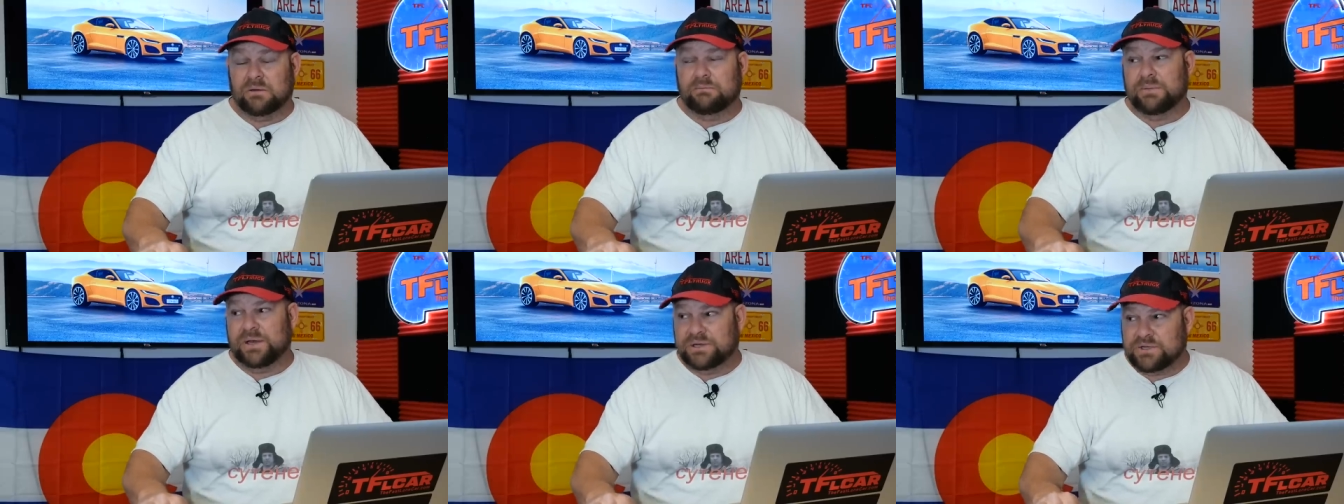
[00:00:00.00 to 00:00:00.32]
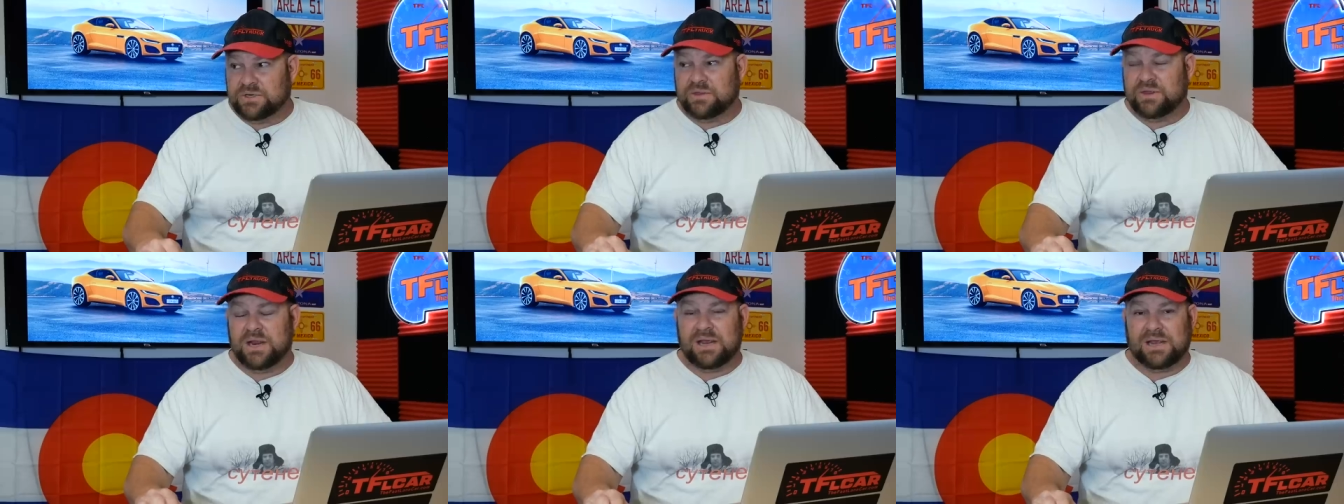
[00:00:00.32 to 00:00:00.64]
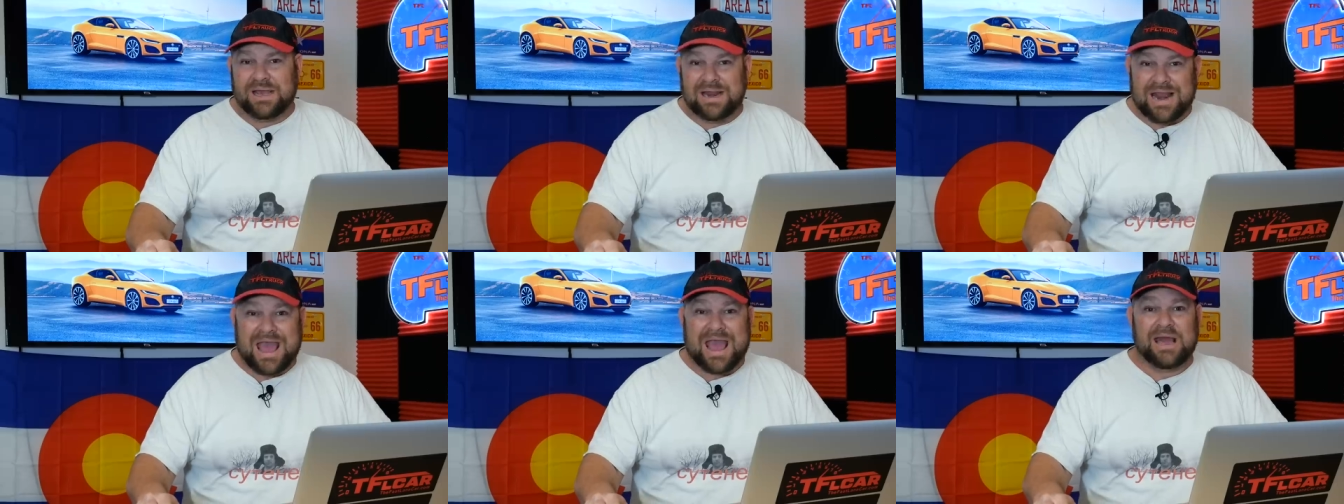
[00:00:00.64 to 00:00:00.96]
make sure that it
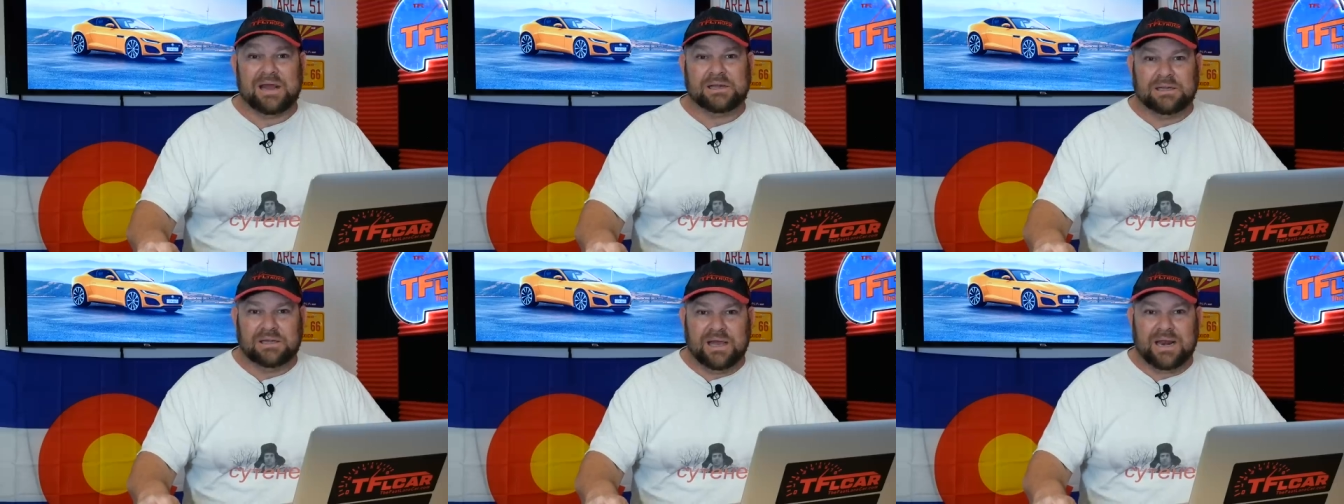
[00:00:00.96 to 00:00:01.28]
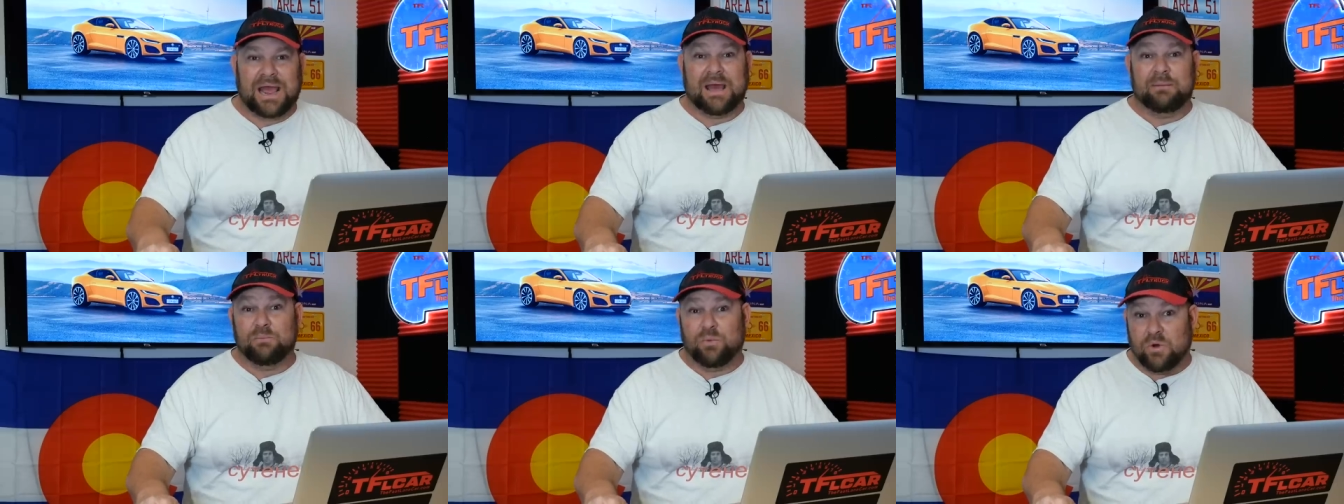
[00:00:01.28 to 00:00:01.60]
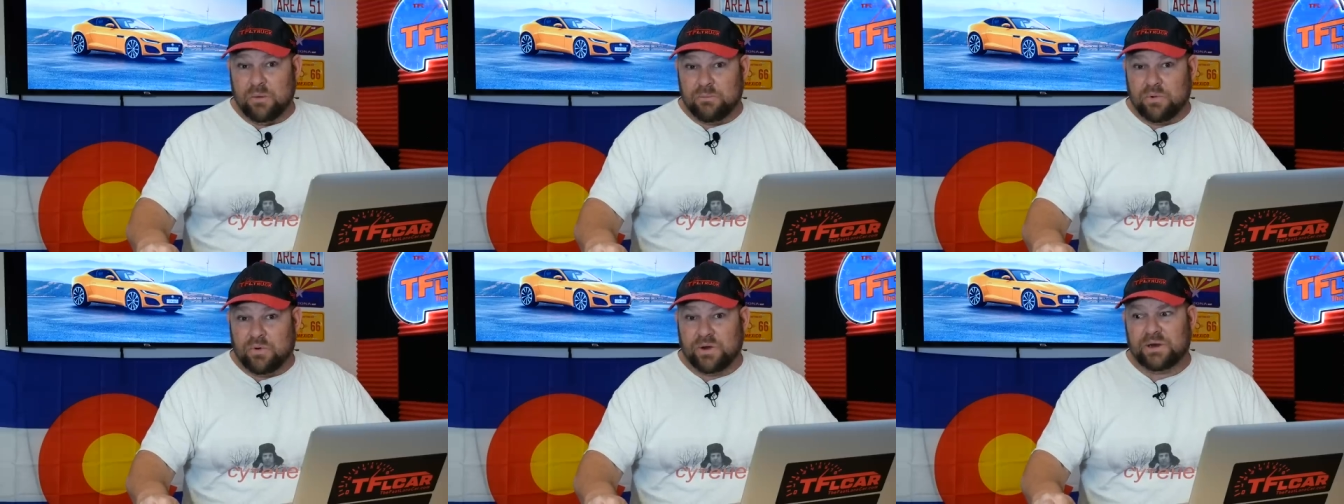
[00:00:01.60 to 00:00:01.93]
can handle it, and more
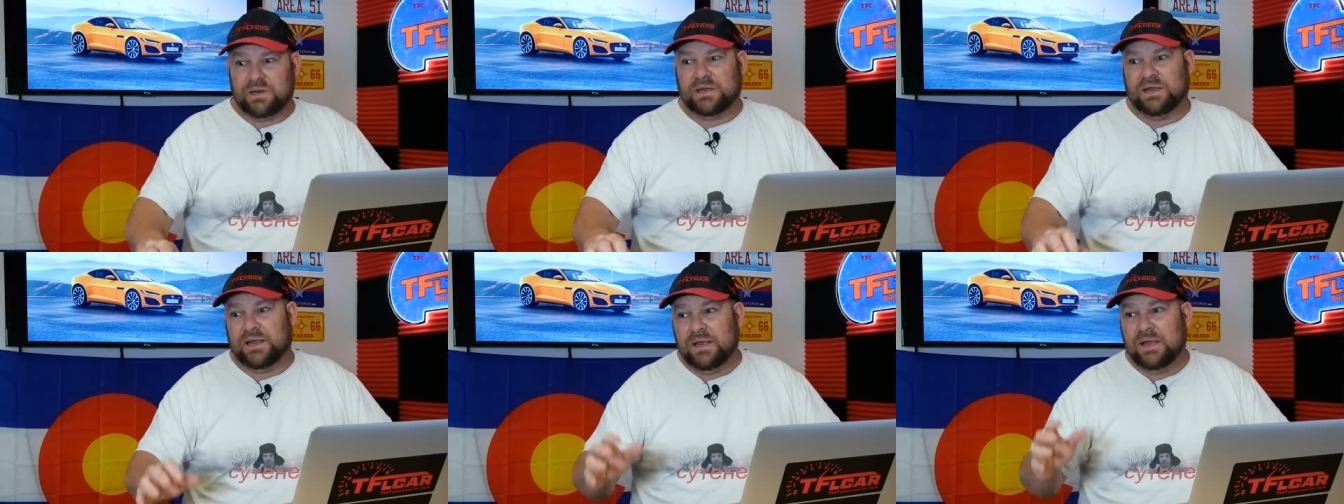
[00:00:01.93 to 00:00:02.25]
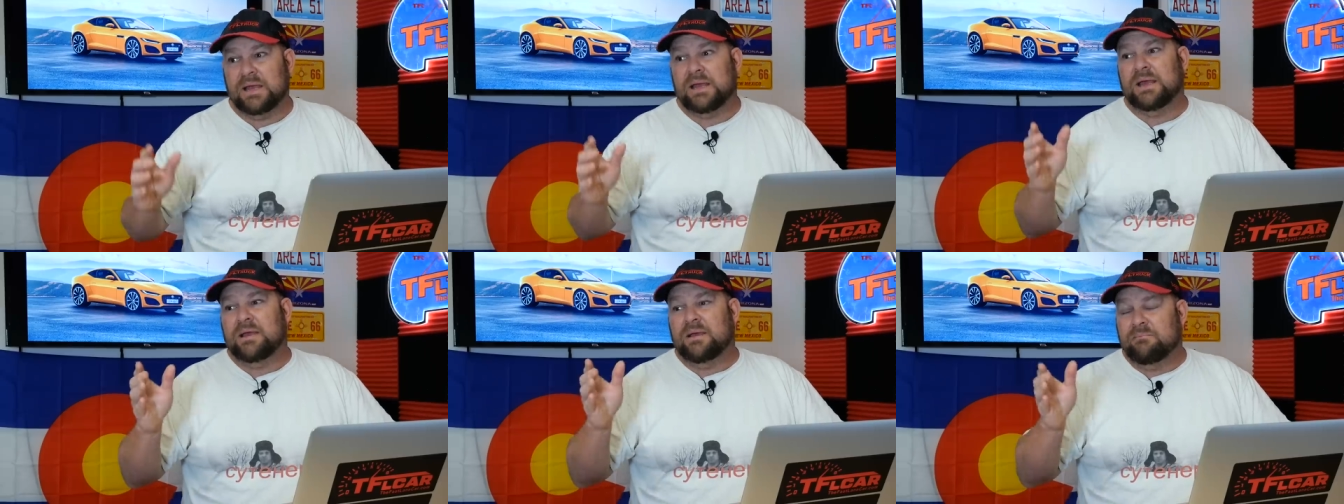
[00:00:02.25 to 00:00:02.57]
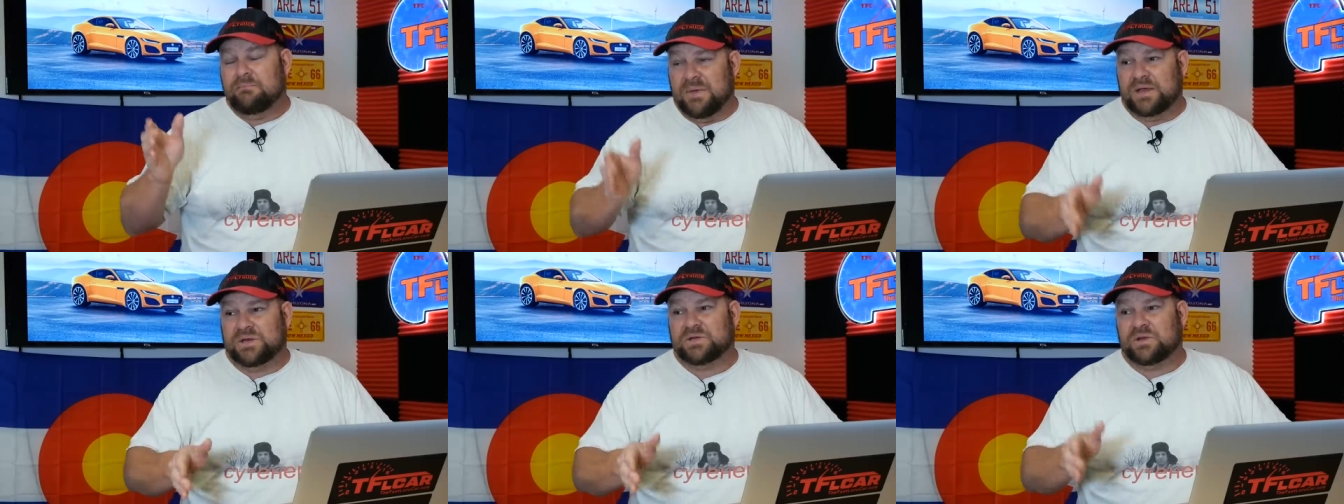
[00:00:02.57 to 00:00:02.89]
importantly,
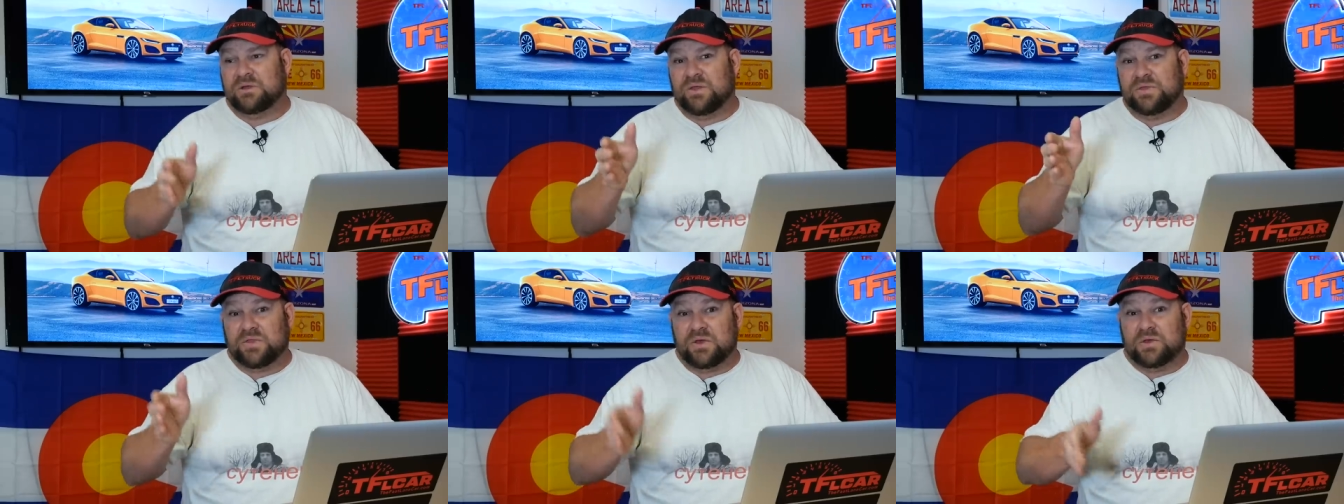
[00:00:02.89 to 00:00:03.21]
make sure that